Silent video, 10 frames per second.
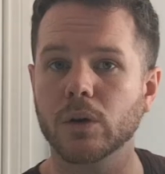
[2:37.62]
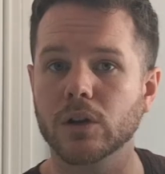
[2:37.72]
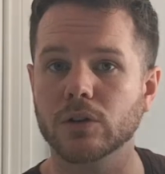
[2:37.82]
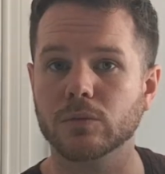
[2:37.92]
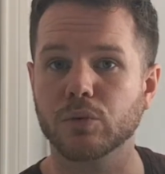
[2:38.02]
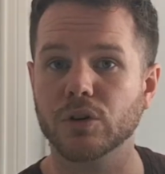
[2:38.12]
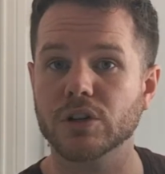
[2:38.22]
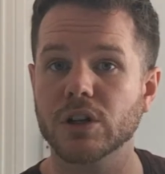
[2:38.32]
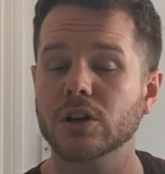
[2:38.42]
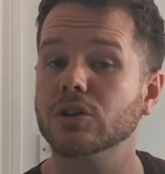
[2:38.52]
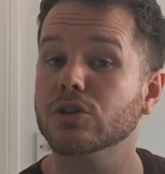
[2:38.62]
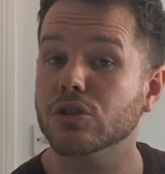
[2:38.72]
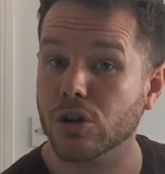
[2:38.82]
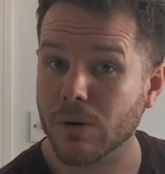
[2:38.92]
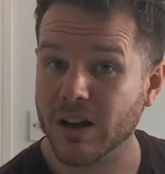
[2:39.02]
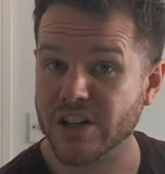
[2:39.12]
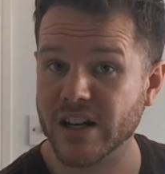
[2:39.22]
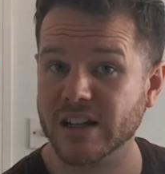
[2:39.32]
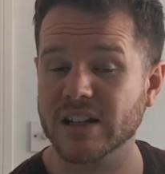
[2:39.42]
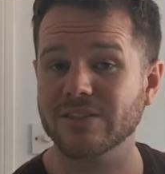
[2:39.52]
We could put two
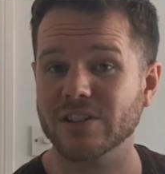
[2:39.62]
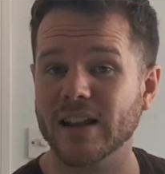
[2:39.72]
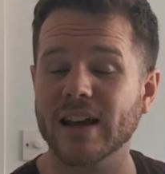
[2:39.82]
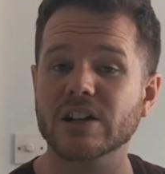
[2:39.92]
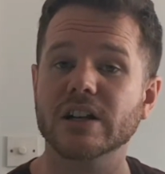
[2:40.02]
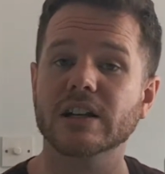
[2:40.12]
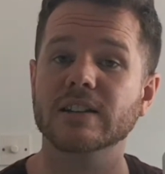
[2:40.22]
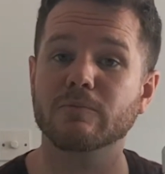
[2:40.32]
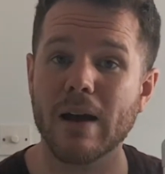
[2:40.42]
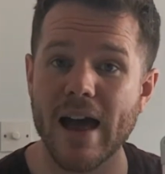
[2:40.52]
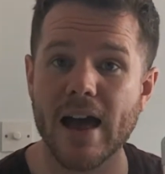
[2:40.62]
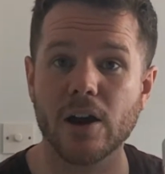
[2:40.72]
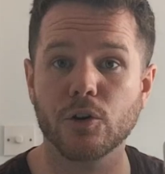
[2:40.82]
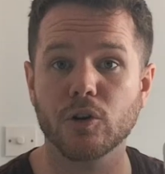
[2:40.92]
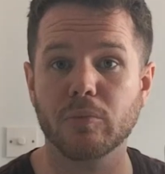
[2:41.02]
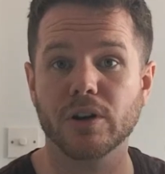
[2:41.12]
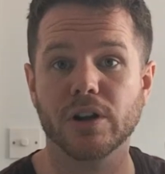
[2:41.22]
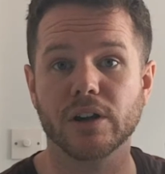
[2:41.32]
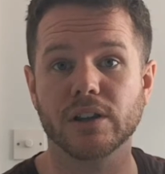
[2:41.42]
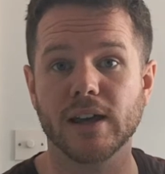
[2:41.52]
adjectives, an adjective pair opener,
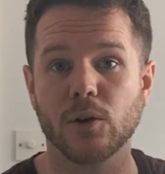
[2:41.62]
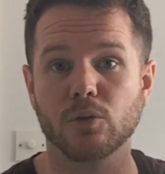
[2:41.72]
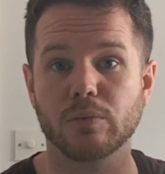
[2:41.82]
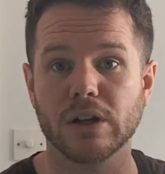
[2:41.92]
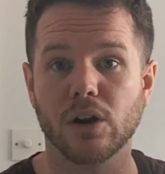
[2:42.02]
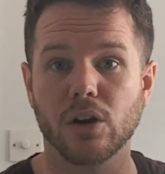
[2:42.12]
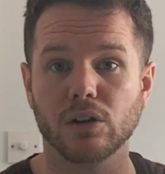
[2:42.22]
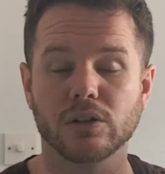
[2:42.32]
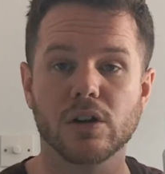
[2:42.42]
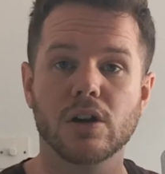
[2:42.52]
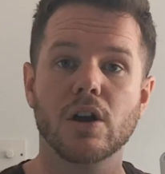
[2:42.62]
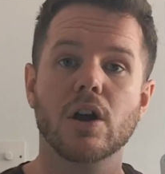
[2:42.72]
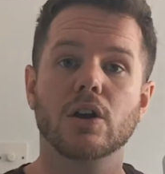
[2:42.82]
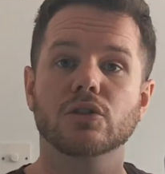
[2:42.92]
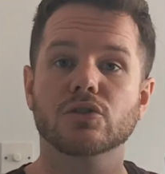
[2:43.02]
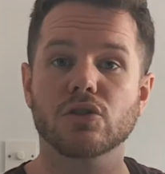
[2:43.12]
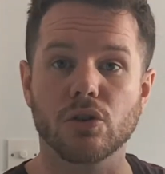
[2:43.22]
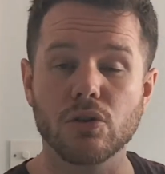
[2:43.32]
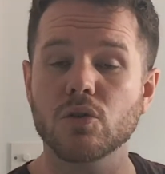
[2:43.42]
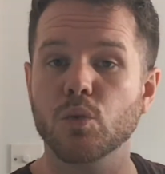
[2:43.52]
that would be called.
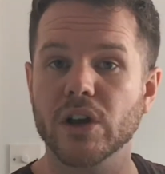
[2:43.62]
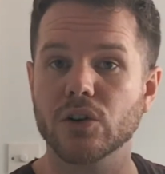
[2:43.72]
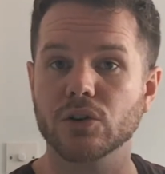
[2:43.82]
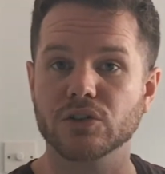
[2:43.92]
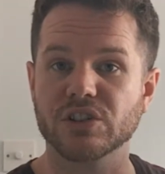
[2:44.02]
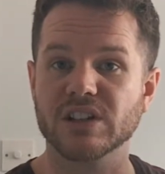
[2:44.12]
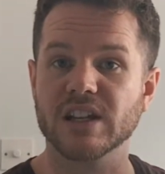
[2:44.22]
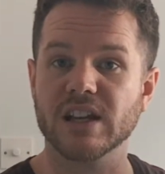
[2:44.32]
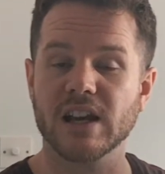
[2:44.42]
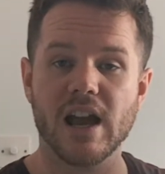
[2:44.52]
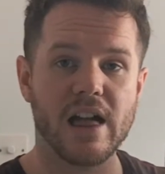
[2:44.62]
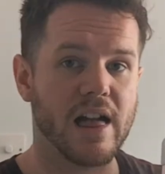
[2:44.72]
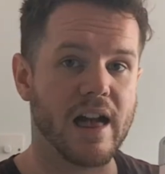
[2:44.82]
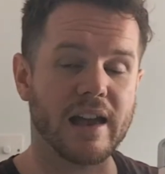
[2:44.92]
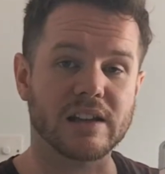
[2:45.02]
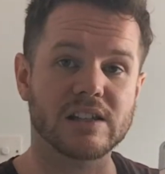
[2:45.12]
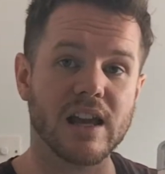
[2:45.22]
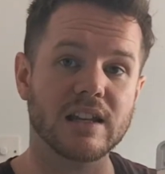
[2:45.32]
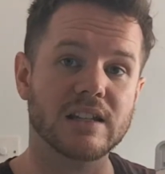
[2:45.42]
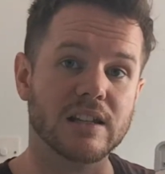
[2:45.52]
So we could say
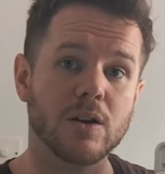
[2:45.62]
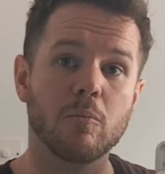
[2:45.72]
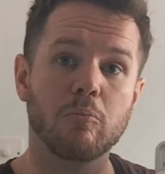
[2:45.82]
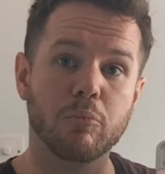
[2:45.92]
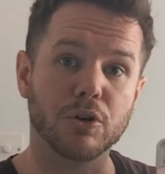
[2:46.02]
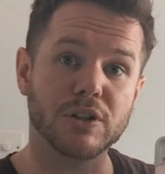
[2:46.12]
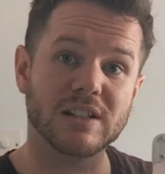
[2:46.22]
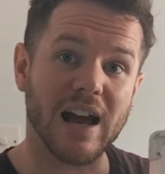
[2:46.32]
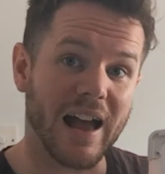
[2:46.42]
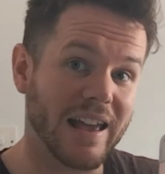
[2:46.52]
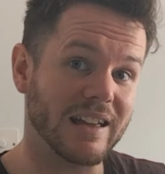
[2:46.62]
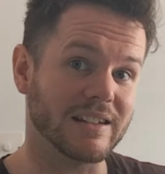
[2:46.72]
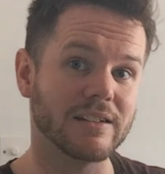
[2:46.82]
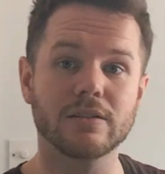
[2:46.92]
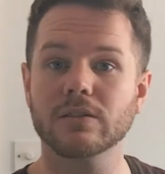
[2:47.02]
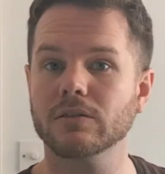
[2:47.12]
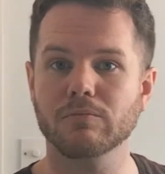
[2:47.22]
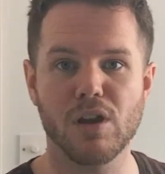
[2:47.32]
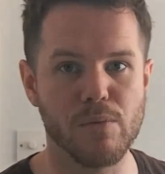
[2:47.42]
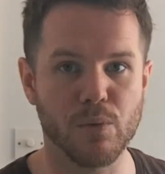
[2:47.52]
excited but tired.
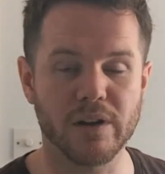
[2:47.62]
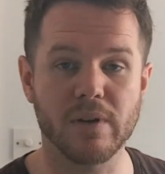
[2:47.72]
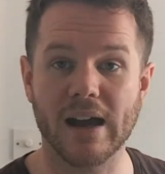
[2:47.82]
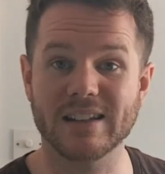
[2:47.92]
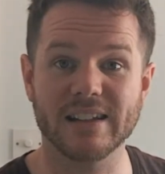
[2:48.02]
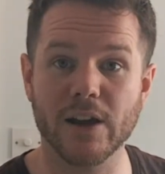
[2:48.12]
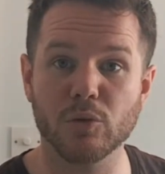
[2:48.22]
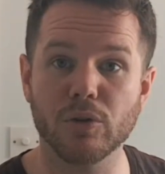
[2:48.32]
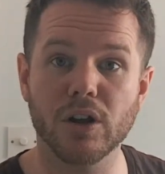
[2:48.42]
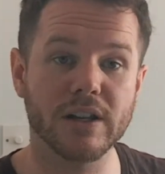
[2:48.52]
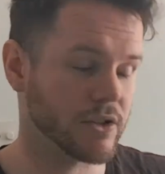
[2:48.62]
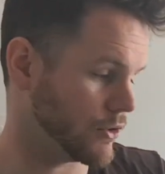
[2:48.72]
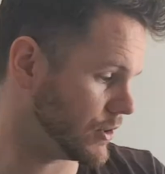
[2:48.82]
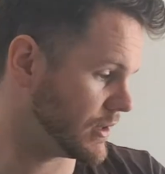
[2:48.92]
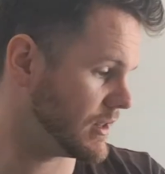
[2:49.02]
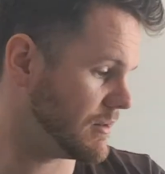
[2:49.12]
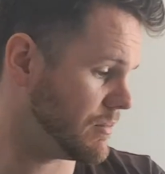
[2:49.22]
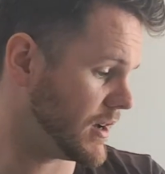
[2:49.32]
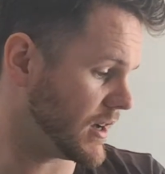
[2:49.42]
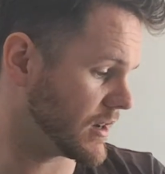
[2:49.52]
Maybe we had to get up early to go to the theme
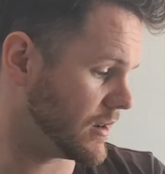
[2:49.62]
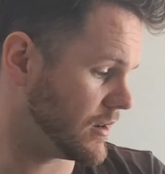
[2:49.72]
park.